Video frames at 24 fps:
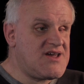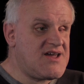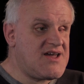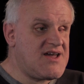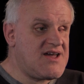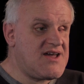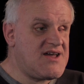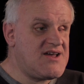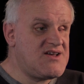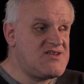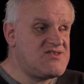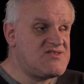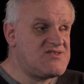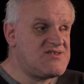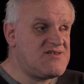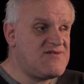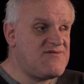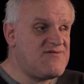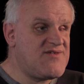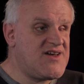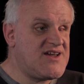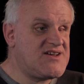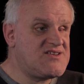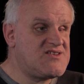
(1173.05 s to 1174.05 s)
has
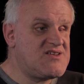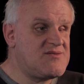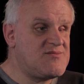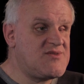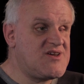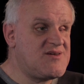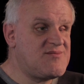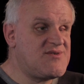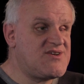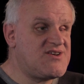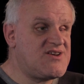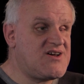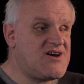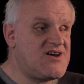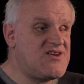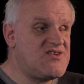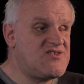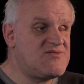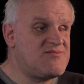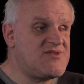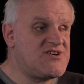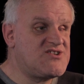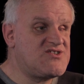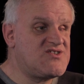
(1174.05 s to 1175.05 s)
affected me, but not
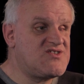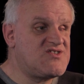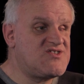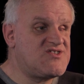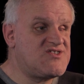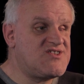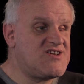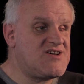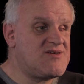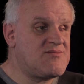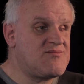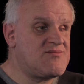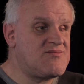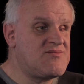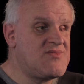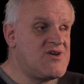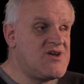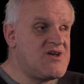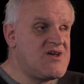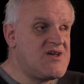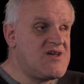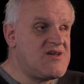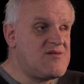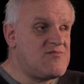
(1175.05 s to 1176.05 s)
as much as some,
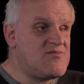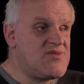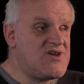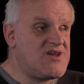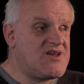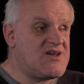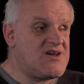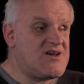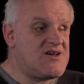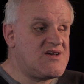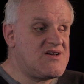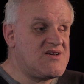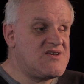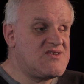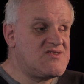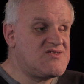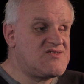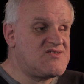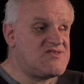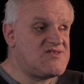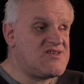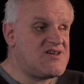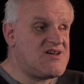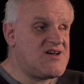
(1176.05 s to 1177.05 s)

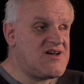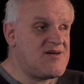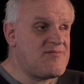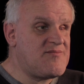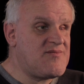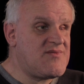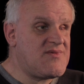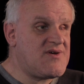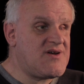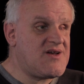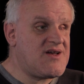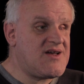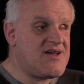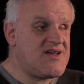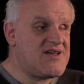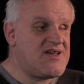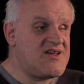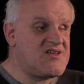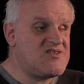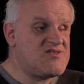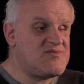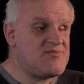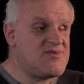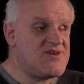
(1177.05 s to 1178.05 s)
because I
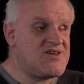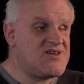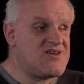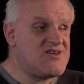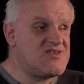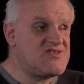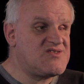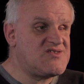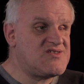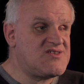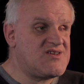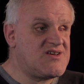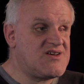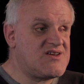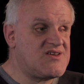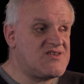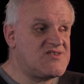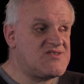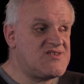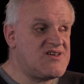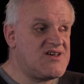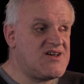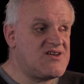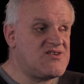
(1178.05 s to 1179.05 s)
guess because, like
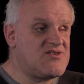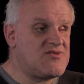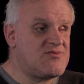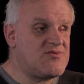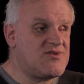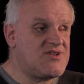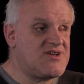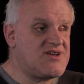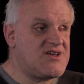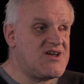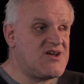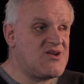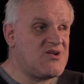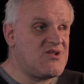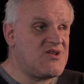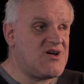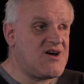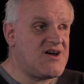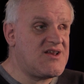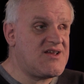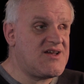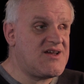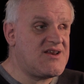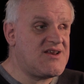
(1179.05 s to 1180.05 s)
I say, I don't really get a
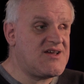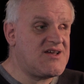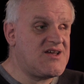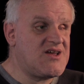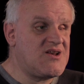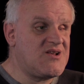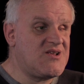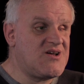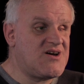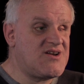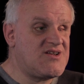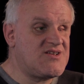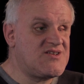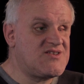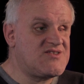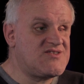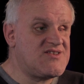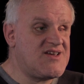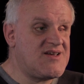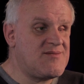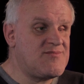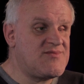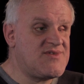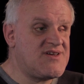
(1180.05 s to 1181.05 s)
lot, and I get a lot of the
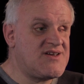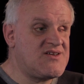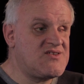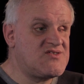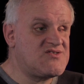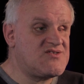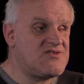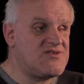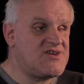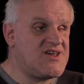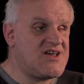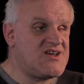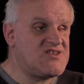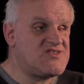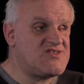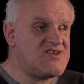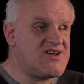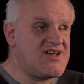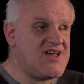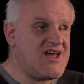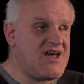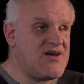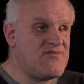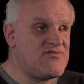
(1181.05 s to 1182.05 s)
same things. So yes,
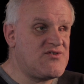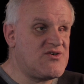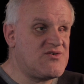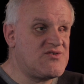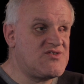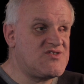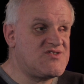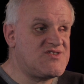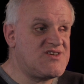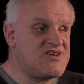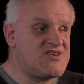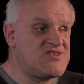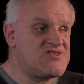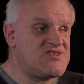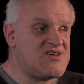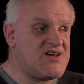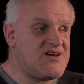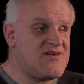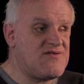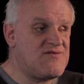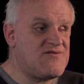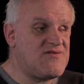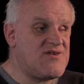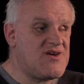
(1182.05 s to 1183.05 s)
I have noticed things
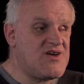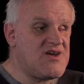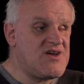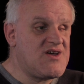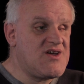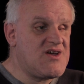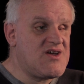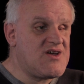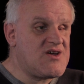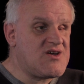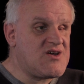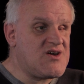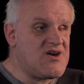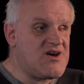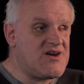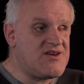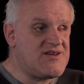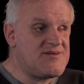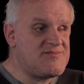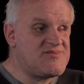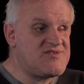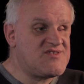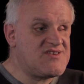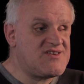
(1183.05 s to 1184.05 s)
have
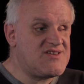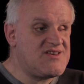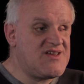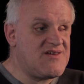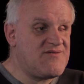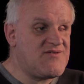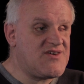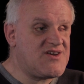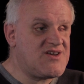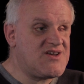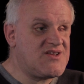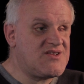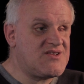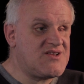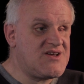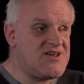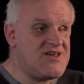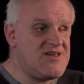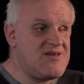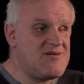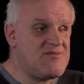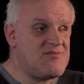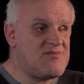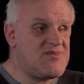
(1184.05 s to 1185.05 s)
gone up
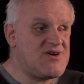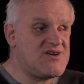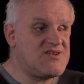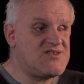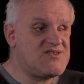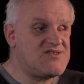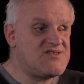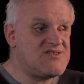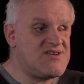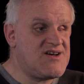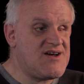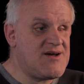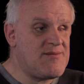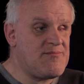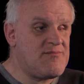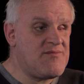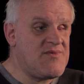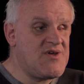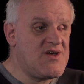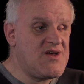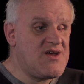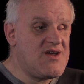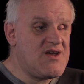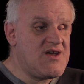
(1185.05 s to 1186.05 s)
significantly, but
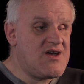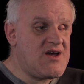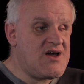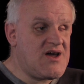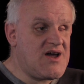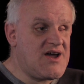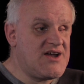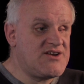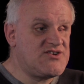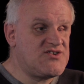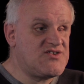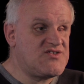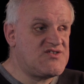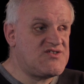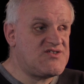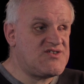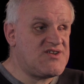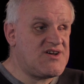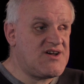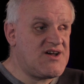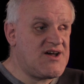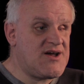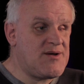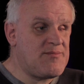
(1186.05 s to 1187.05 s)
I'm
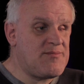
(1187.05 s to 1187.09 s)
just